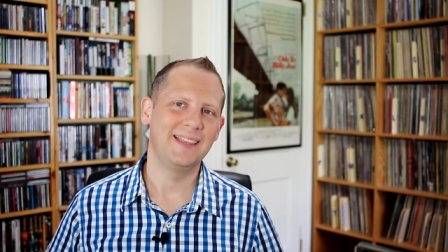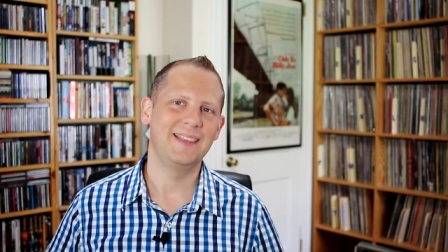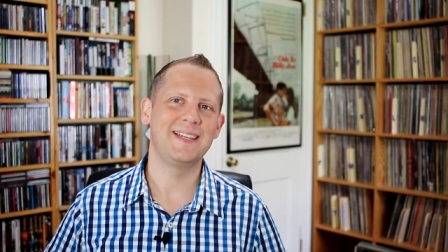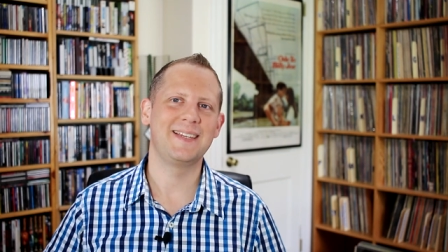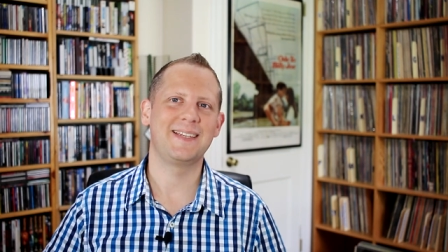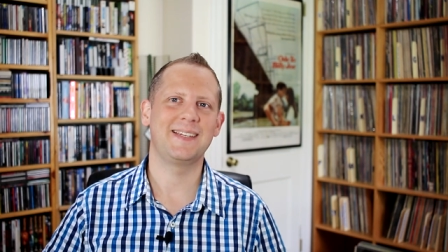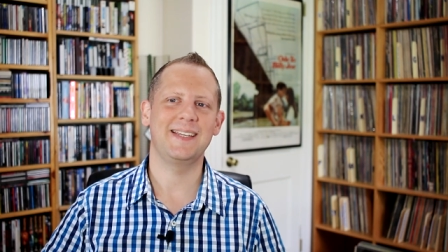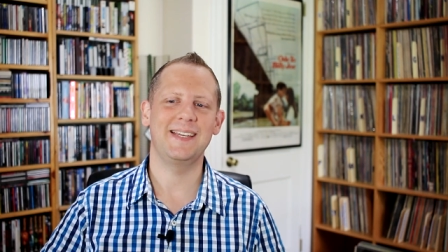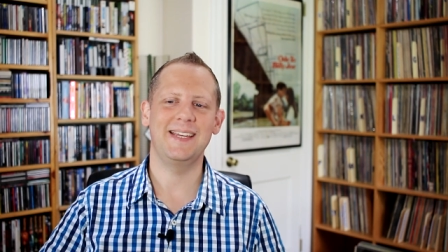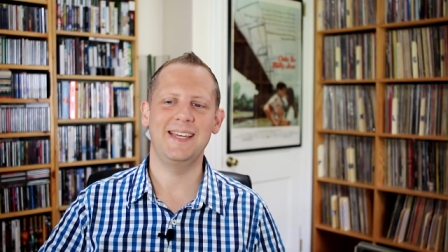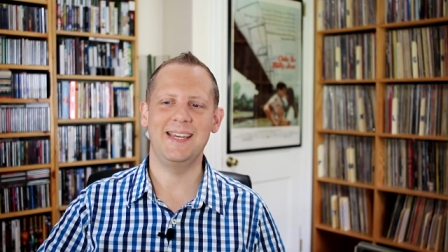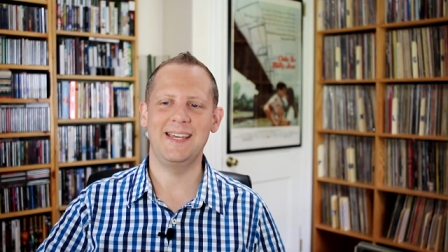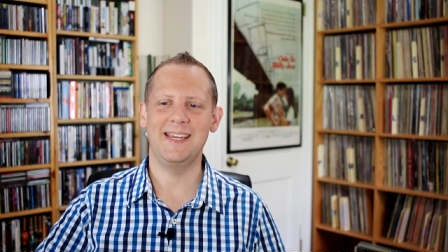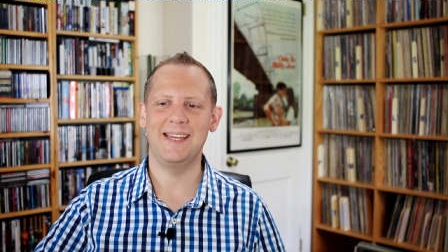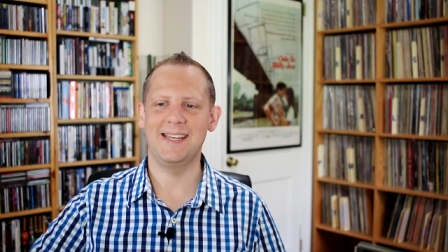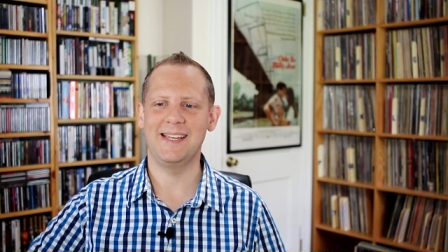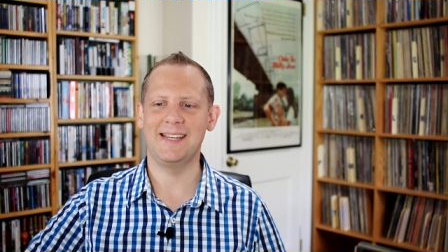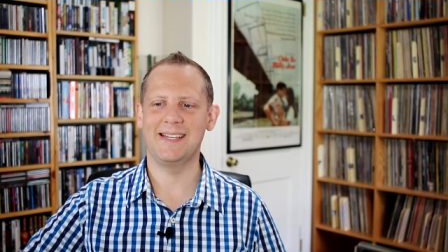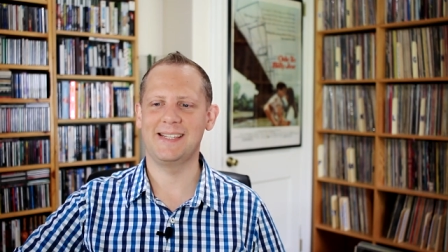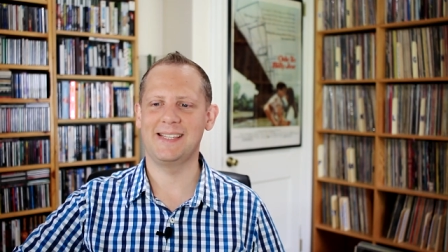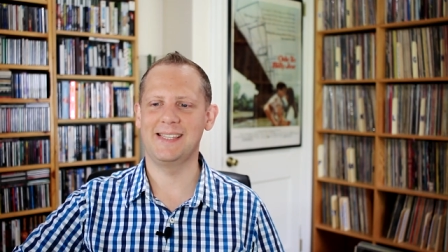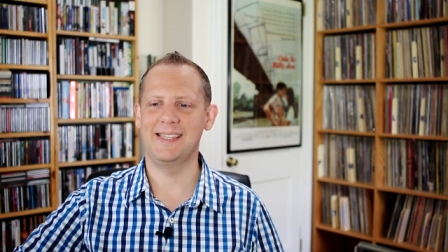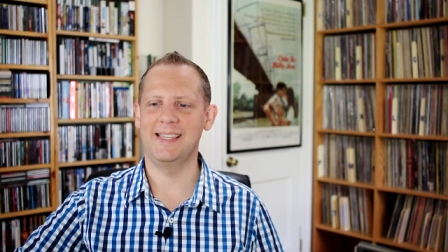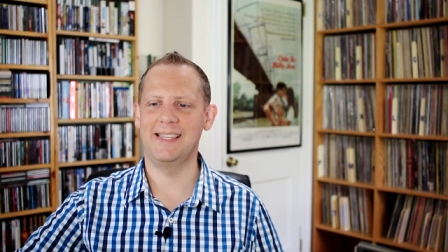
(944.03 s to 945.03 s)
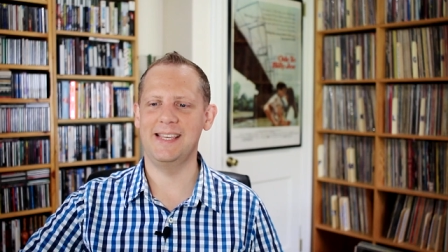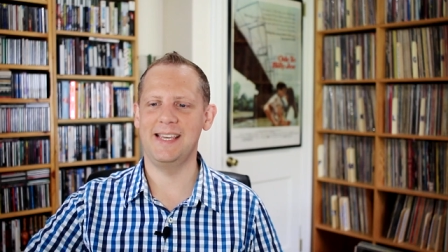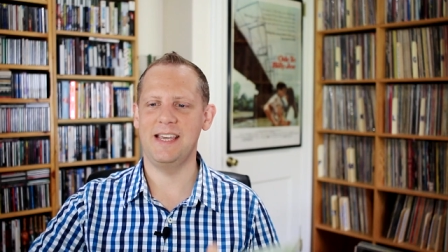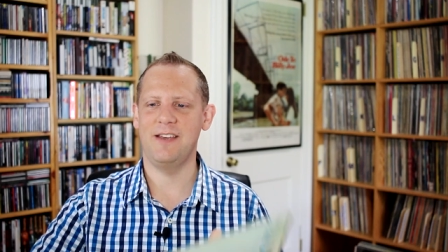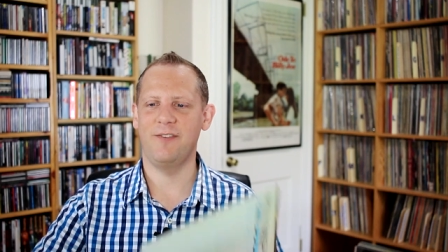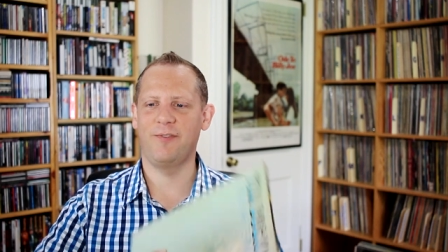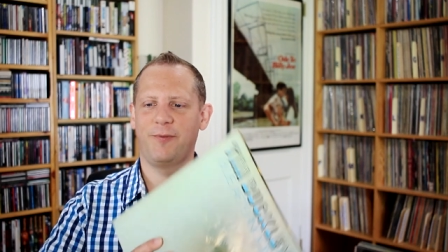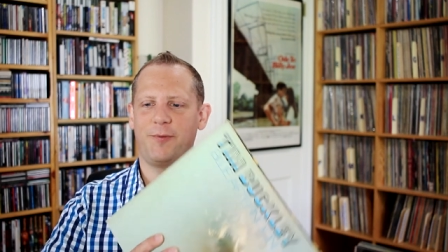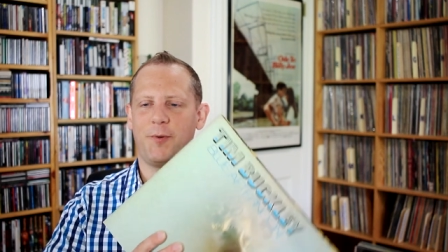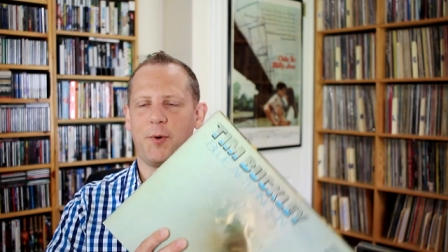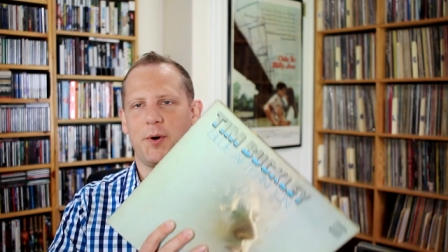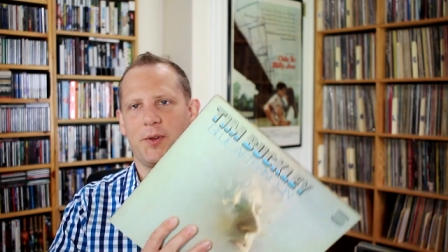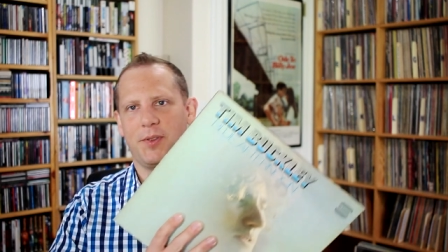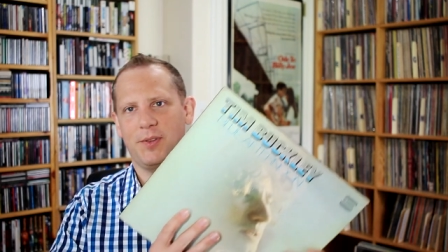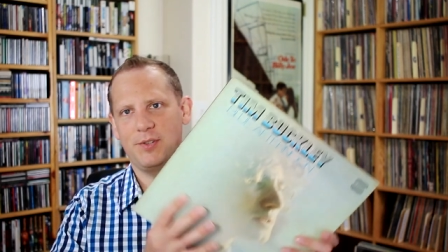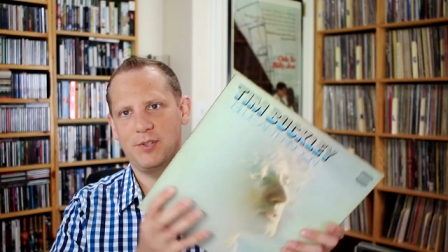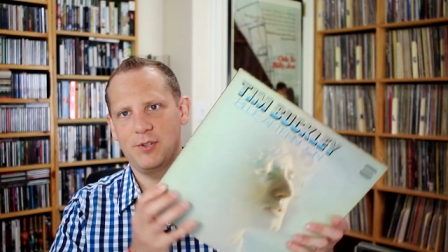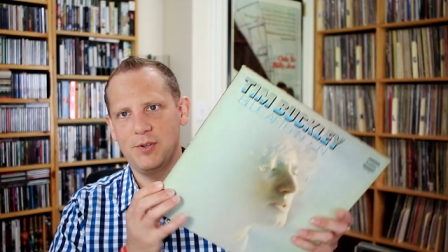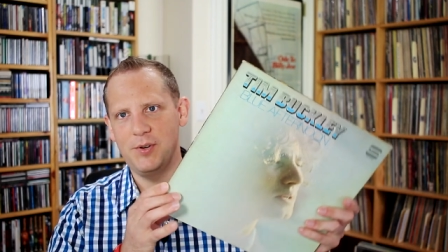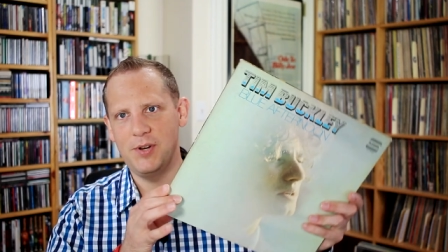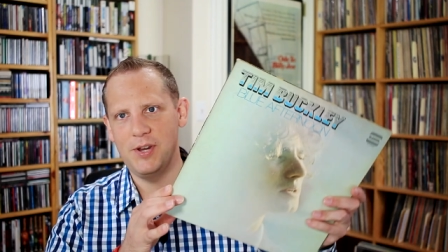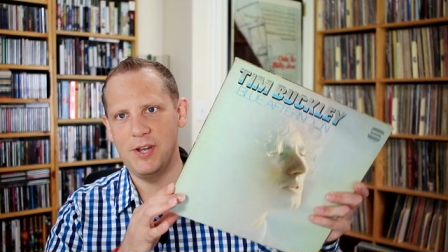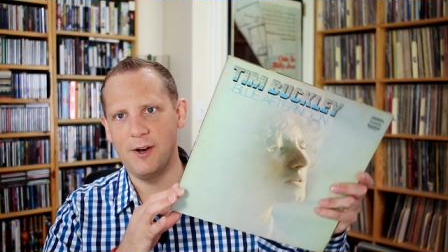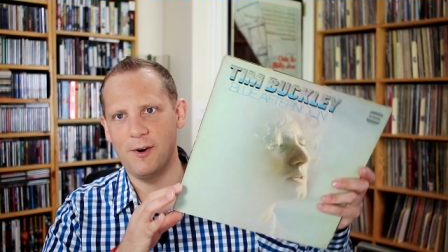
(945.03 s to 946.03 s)
This is the 4th
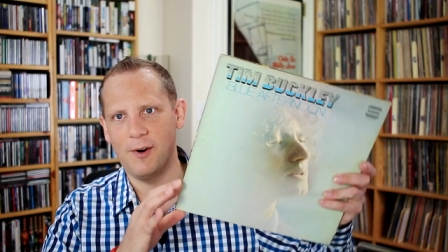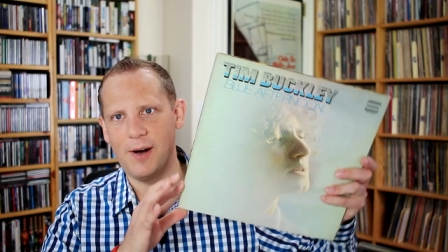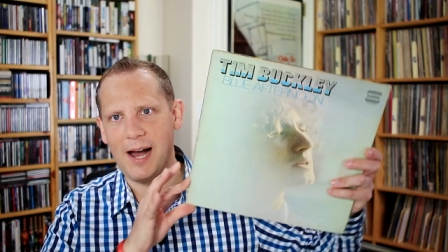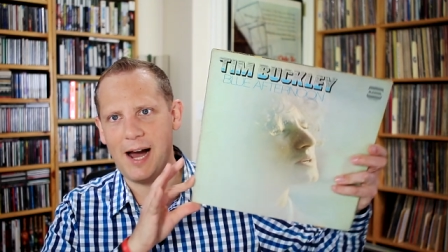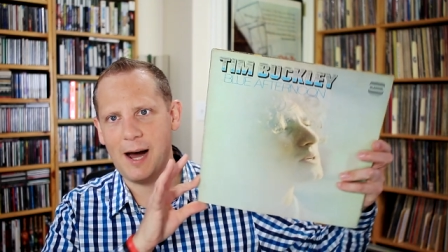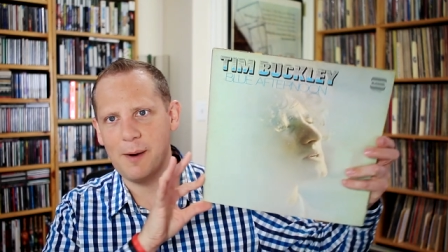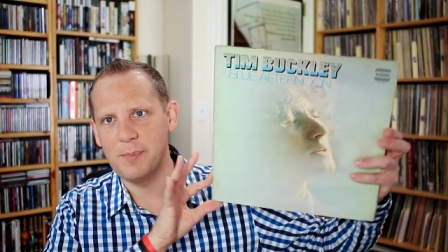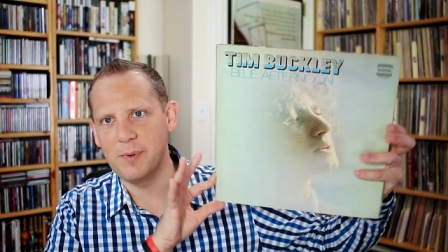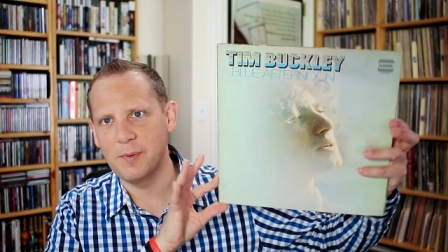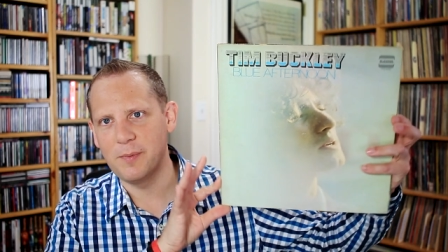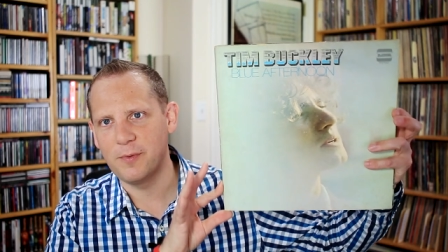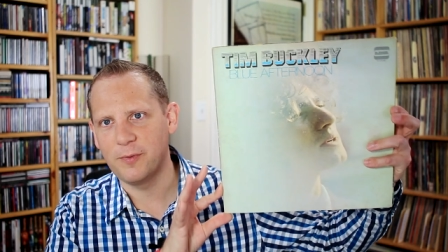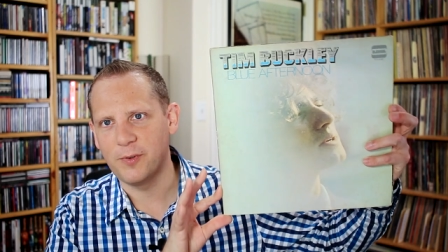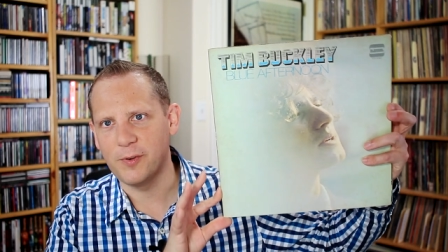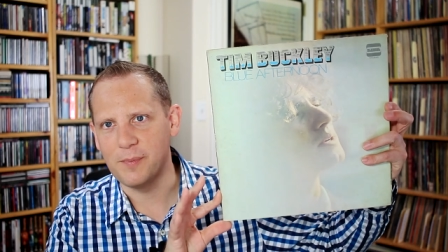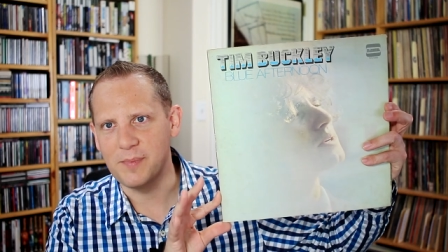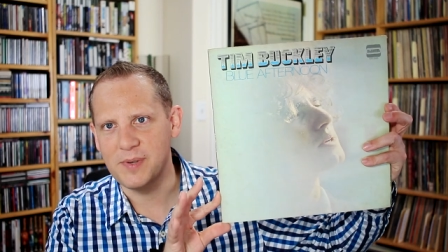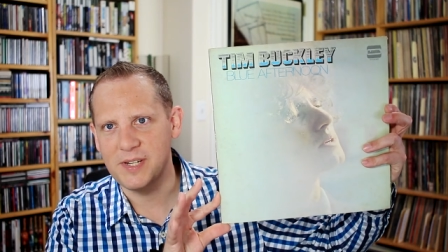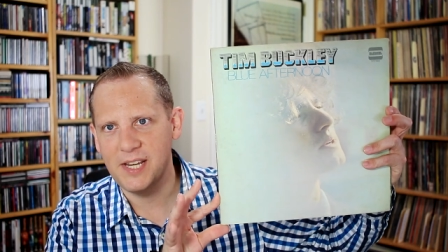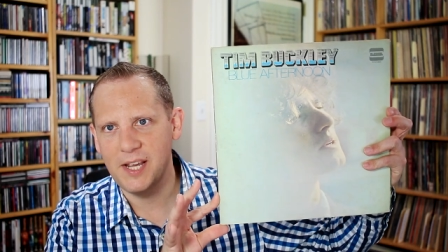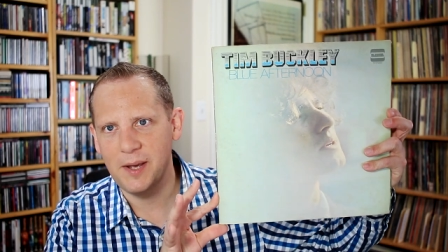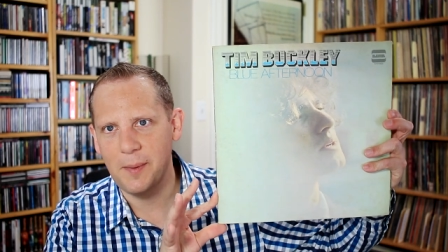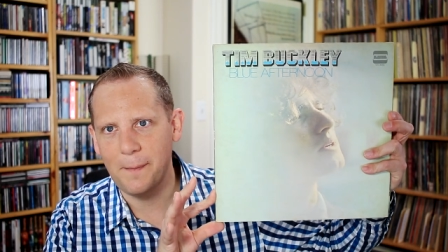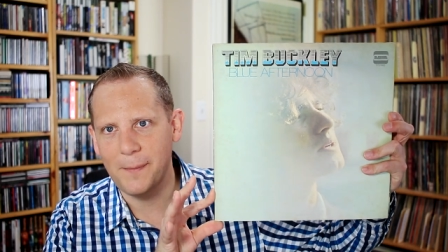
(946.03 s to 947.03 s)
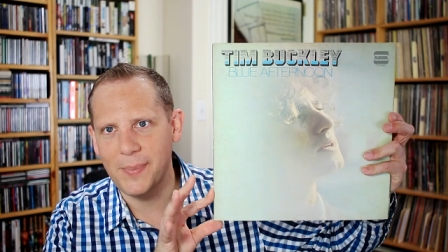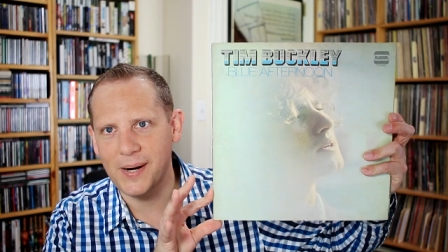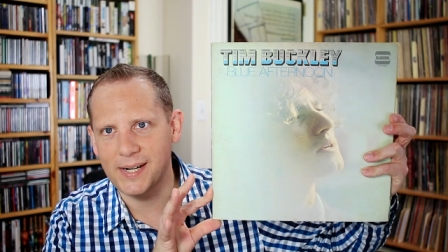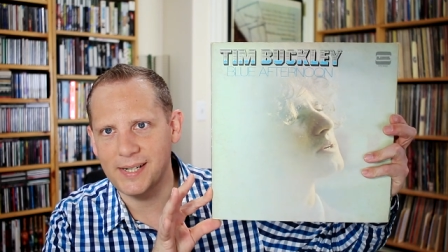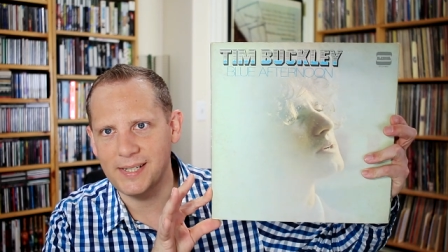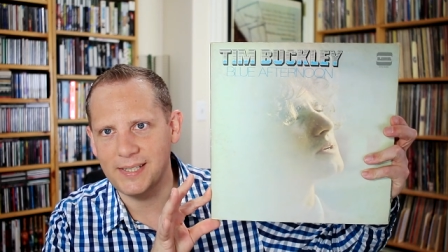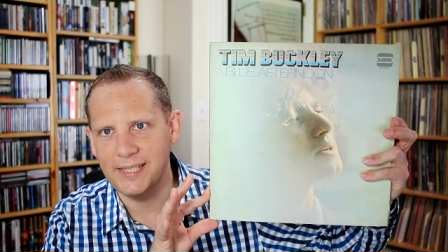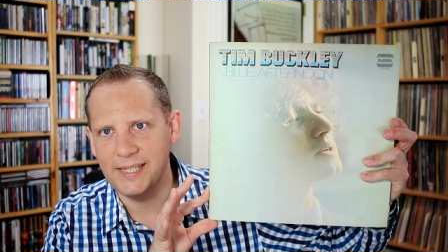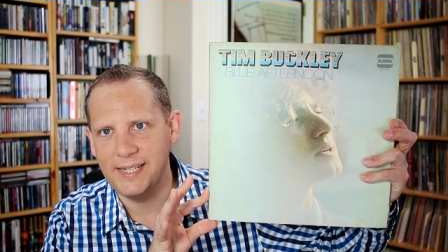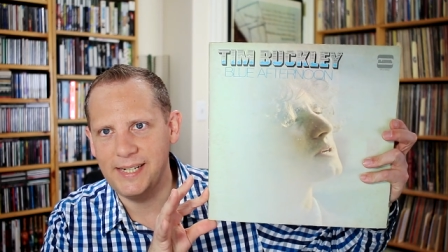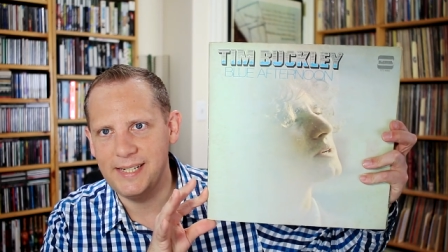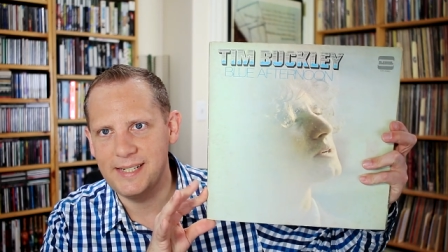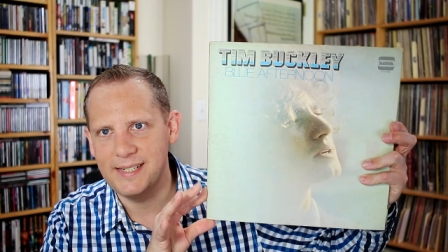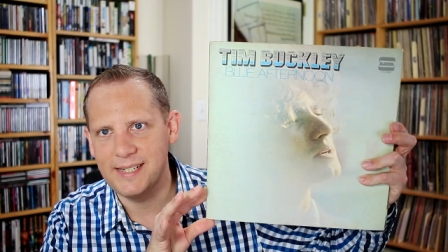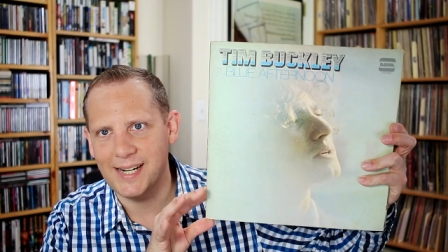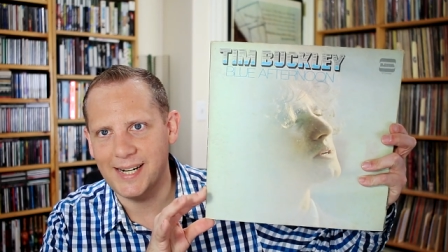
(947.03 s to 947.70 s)
studio album from Tim Buckley,